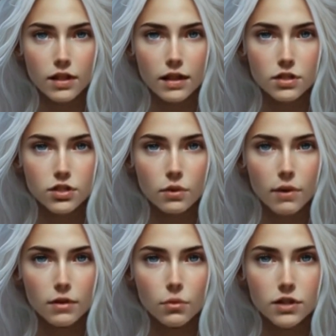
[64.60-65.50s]
The
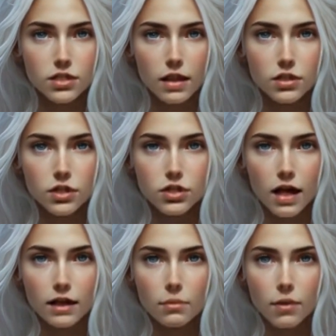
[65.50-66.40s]
instrument was said to
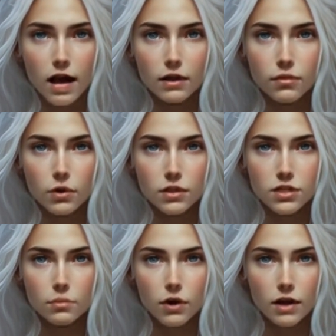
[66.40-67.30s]
channel
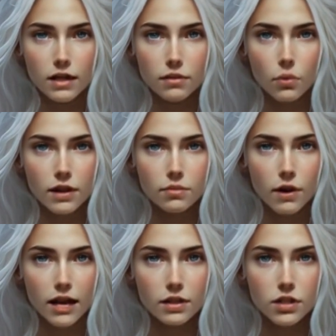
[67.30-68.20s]
Blackthorne's spirit when
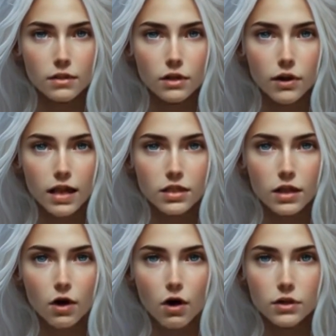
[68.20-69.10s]
played,
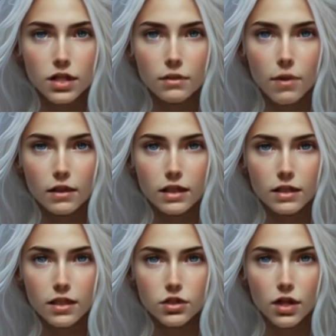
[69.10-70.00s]
creating a haunting
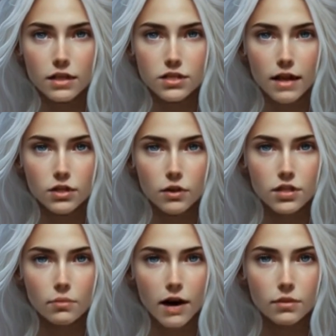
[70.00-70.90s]
melody that
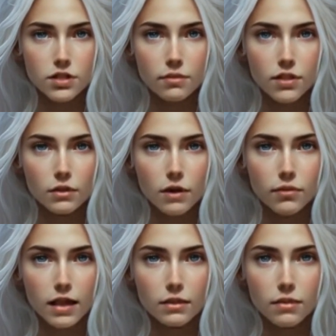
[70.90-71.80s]
transcended the realms of the
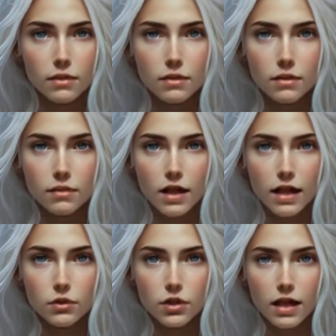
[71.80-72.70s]
living.
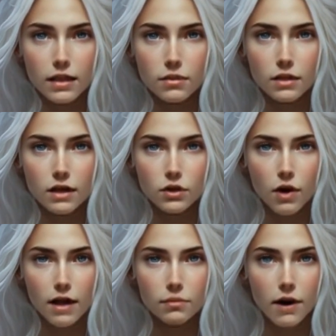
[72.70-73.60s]
Adrian,
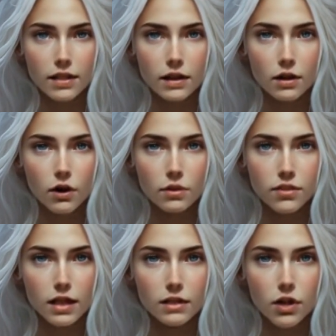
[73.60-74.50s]
drawn by the allure
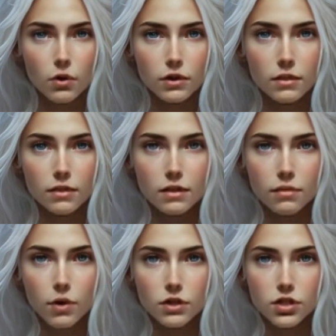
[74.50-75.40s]
of the unknown,
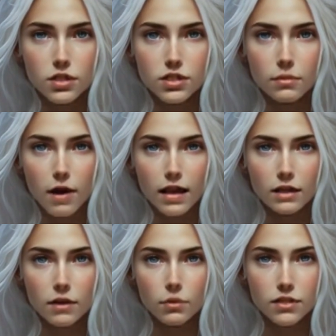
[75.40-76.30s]
purchased the
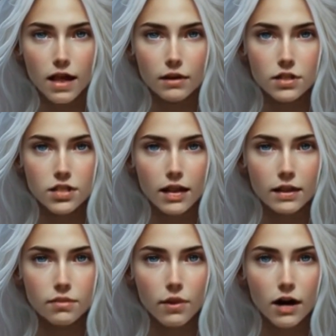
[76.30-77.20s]
violin without a
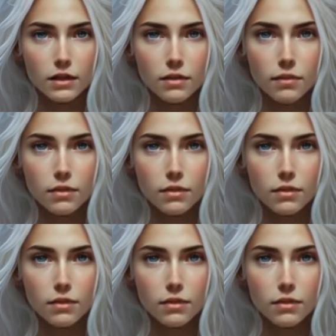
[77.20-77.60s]
second thought.